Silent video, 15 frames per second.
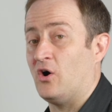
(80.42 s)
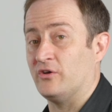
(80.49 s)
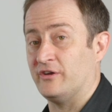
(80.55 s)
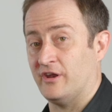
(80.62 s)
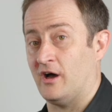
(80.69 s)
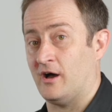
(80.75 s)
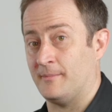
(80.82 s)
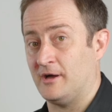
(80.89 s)
on an
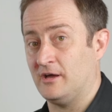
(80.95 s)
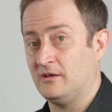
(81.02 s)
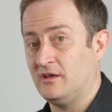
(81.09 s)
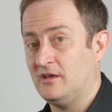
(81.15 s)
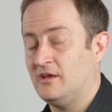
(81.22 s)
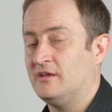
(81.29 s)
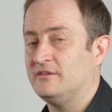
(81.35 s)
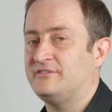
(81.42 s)
armour.
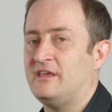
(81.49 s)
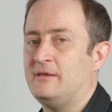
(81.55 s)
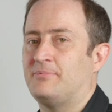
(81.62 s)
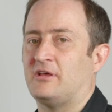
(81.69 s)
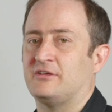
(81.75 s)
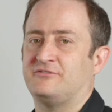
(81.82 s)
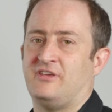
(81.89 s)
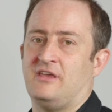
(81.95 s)
T
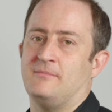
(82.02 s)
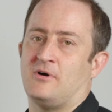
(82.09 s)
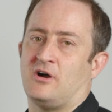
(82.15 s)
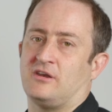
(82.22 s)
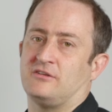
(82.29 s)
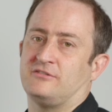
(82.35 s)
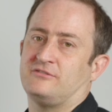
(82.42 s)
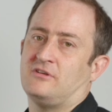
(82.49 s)
plus T
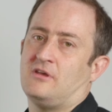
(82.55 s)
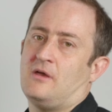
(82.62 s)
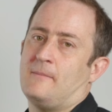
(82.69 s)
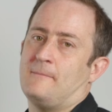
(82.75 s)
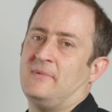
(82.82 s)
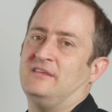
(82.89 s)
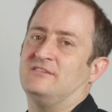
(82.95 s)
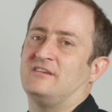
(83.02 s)
minus
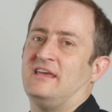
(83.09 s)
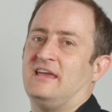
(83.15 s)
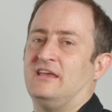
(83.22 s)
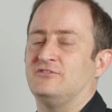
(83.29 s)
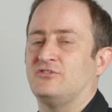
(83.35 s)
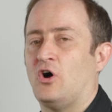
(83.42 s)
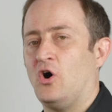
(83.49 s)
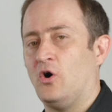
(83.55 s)
means that it
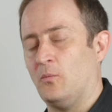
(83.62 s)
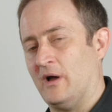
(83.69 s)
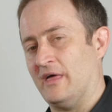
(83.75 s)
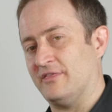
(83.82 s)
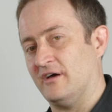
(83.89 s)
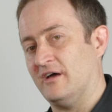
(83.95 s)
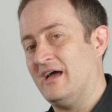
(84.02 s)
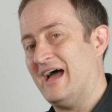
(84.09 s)
hits hot
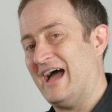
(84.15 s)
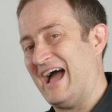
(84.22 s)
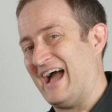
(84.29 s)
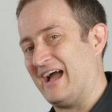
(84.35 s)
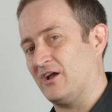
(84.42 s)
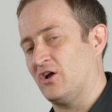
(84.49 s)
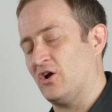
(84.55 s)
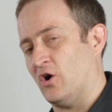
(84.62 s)
weather
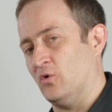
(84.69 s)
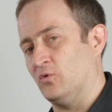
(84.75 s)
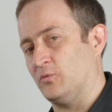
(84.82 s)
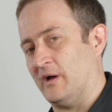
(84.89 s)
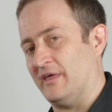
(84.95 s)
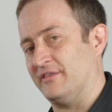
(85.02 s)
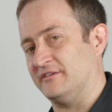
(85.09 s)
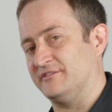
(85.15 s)
and cold
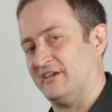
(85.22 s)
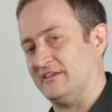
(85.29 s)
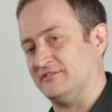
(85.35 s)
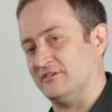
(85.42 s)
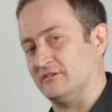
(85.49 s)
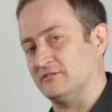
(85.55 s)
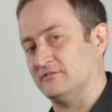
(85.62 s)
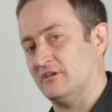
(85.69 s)
weather
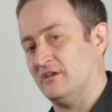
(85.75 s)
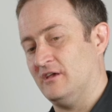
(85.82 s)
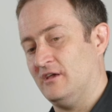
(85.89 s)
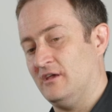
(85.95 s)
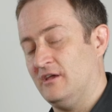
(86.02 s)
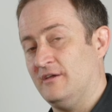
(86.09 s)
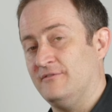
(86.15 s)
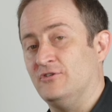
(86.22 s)
settings.
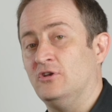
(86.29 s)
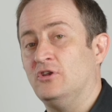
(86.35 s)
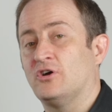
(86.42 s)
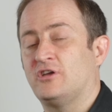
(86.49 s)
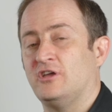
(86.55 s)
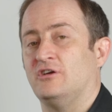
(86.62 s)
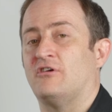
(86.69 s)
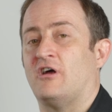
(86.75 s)
If you
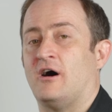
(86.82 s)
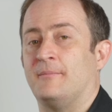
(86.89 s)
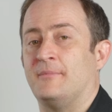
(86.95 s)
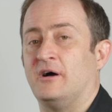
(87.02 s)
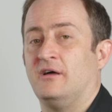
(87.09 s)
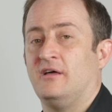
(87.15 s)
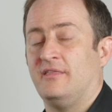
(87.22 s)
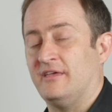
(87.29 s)
look at your
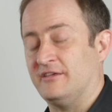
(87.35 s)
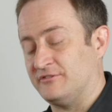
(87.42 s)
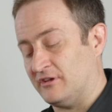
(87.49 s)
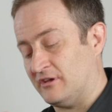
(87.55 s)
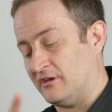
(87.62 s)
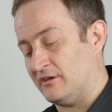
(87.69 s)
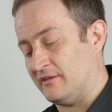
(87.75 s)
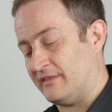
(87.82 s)
armour, there's
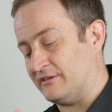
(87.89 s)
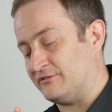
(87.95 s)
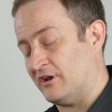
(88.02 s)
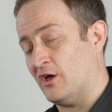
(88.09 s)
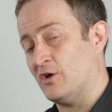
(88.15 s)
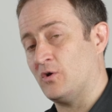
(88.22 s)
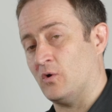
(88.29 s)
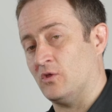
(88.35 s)
a
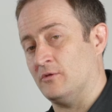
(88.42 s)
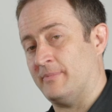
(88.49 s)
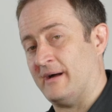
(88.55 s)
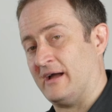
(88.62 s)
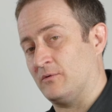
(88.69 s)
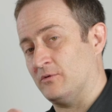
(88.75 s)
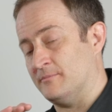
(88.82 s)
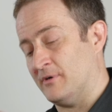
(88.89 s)
logo on the
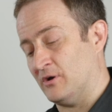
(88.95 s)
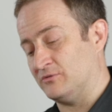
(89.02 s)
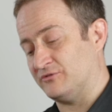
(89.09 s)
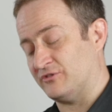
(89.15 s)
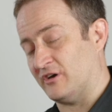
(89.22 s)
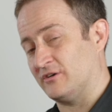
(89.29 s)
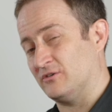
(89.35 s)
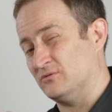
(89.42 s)
back with a
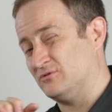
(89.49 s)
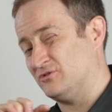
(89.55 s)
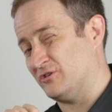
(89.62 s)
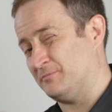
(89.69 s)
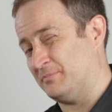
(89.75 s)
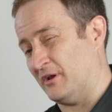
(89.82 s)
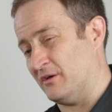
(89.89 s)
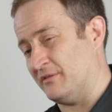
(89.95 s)
motorcycle.
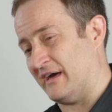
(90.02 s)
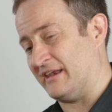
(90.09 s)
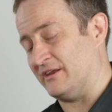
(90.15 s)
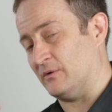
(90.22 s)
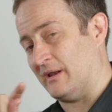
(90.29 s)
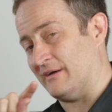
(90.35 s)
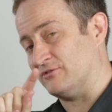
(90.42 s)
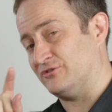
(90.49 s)
Just below that it
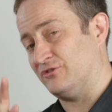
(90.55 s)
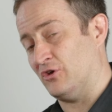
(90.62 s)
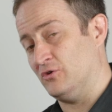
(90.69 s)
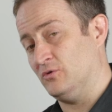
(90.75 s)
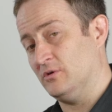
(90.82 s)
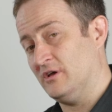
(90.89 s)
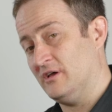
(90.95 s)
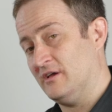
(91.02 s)
will have a 2,
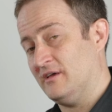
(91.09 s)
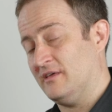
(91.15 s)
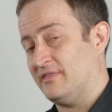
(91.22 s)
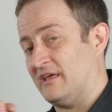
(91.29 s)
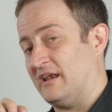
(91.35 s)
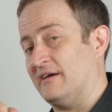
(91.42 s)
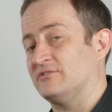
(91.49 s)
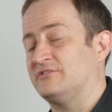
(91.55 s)

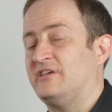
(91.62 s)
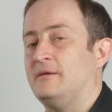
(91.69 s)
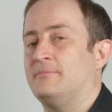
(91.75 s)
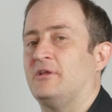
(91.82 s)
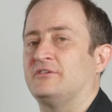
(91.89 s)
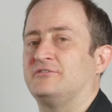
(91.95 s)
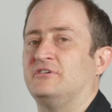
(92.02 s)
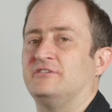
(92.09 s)
then it'll have a T
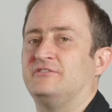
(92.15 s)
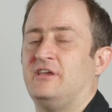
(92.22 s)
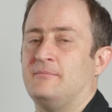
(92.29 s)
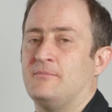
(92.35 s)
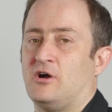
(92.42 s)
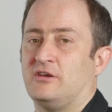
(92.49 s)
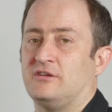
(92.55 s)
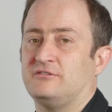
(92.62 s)
plus and a T
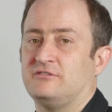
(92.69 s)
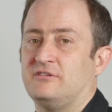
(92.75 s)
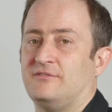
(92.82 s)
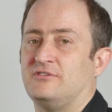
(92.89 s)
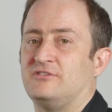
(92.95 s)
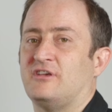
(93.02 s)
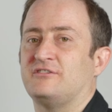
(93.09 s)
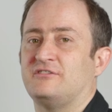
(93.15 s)
minus. If
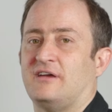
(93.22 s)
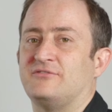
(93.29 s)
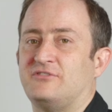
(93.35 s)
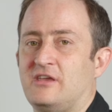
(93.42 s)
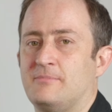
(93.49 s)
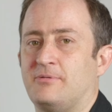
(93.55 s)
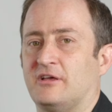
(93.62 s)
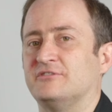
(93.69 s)
it doesn't have
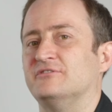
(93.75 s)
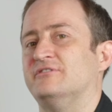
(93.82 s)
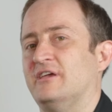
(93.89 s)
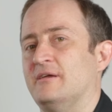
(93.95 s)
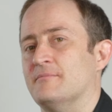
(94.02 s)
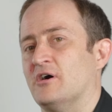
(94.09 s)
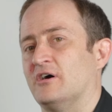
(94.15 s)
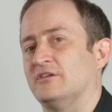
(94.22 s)
T plus and
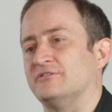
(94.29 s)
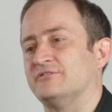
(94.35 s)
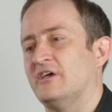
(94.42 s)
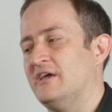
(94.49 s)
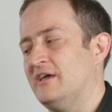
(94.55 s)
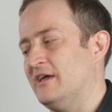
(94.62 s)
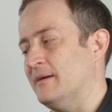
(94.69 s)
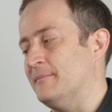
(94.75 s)
T minus,
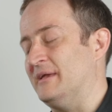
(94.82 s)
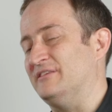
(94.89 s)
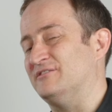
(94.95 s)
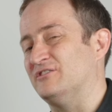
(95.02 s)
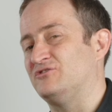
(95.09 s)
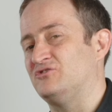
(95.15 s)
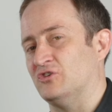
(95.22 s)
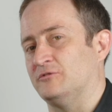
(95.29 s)
it means
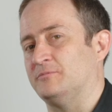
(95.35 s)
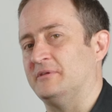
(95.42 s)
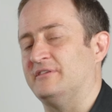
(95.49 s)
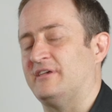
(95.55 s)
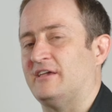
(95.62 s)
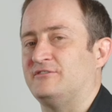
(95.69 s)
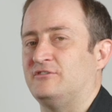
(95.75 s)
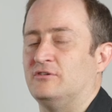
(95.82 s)
it's just been
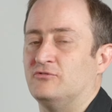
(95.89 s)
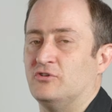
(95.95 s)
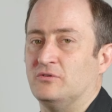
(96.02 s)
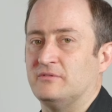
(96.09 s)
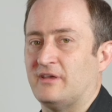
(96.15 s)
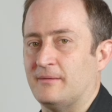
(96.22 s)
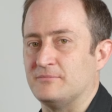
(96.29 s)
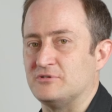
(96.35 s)
tested at
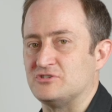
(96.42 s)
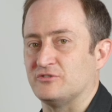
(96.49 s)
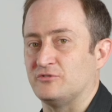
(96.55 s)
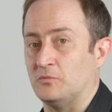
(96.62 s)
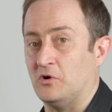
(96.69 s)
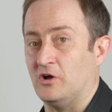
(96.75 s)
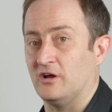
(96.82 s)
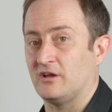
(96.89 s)
room temperature to
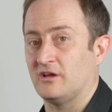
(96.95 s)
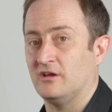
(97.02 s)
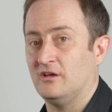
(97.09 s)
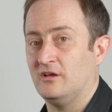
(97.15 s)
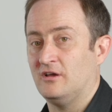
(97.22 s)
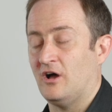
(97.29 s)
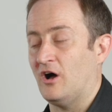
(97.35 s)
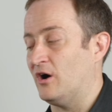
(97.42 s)
work.
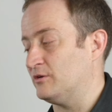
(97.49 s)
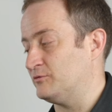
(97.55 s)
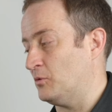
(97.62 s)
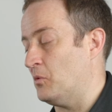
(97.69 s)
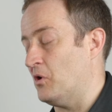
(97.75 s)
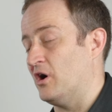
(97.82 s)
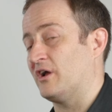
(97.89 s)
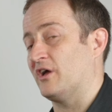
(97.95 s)
Ours will
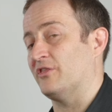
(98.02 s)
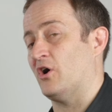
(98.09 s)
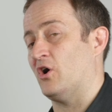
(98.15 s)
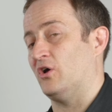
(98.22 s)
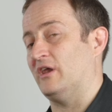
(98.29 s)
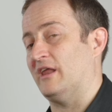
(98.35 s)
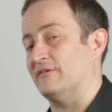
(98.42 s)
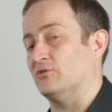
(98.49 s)
work at the
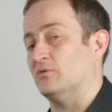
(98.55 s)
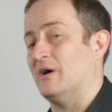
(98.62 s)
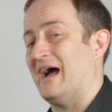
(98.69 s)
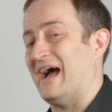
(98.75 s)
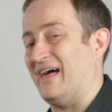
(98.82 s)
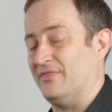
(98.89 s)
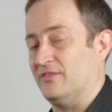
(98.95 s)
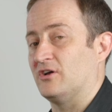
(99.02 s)
hot level
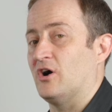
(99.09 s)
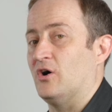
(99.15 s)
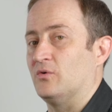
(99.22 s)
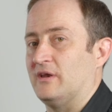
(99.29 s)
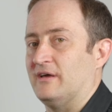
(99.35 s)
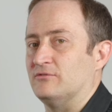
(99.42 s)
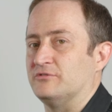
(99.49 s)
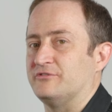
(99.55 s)
and the cold
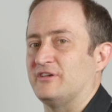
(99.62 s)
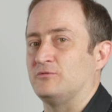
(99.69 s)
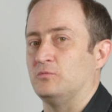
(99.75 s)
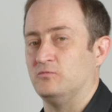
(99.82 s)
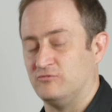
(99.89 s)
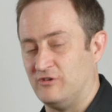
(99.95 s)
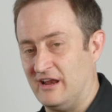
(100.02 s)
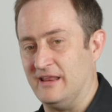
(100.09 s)
level, so that's
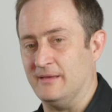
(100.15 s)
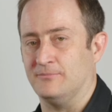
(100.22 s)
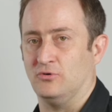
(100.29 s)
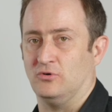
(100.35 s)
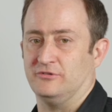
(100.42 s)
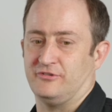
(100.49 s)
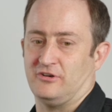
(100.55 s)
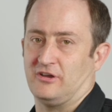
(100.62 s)
really
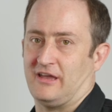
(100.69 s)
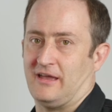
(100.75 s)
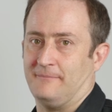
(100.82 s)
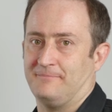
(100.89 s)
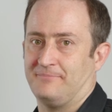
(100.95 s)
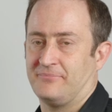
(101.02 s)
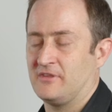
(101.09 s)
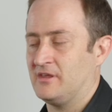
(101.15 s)
important to look at.
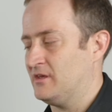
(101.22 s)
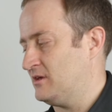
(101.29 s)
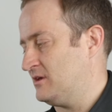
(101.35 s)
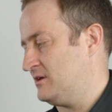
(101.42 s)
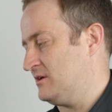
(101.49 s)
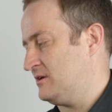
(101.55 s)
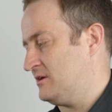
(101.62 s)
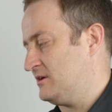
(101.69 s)

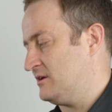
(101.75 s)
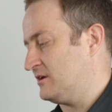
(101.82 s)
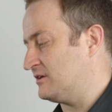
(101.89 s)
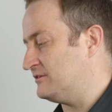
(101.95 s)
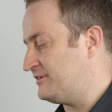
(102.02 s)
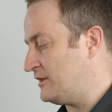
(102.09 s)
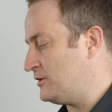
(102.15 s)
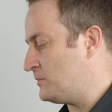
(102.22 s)

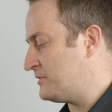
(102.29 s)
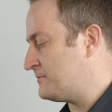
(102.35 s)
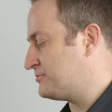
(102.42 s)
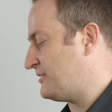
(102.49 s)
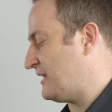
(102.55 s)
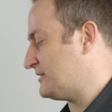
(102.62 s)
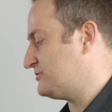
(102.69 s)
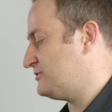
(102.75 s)
Continue with the
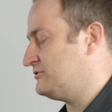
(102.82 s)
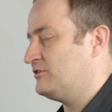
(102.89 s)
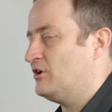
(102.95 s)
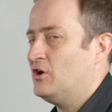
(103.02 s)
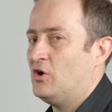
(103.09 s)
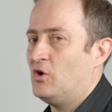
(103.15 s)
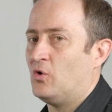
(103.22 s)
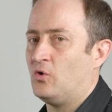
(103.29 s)
protectors.
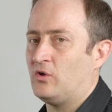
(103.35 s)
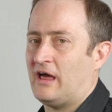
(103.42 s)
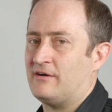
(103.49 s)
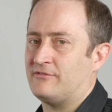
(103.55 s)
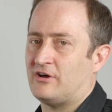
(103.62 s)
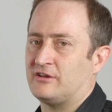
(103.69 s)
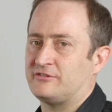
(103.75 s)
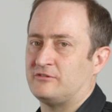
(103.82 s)
All
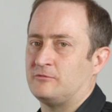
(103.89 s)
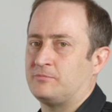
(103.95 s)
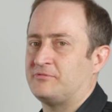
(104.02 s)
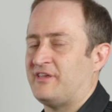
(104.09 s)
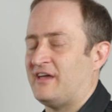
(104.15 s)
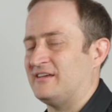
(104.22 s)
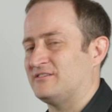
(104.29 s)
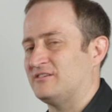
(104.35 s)
Halvarssons
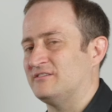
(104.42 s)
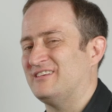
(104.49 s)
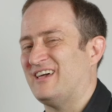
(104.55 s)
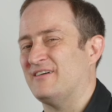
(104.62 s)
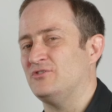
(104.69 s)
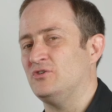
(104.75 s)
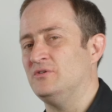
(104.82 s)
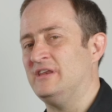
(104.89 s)
protectors
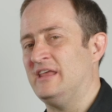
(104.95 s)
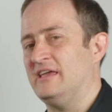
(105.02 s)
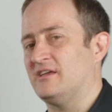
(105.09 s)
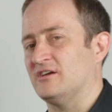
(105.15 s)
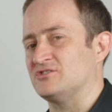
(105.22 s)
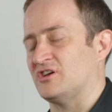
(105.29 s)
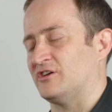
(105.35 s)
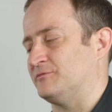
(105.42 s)
have a unique
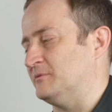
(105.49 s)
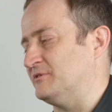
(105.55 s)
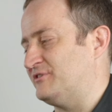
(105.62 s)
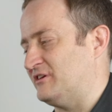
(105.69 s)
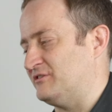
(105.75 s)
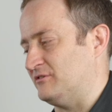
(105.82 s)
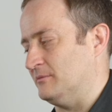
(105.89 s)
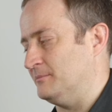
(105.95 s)
adjustment
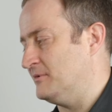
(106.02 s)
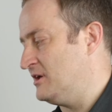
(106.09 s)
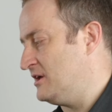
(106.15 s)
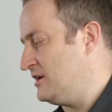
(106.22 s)
system.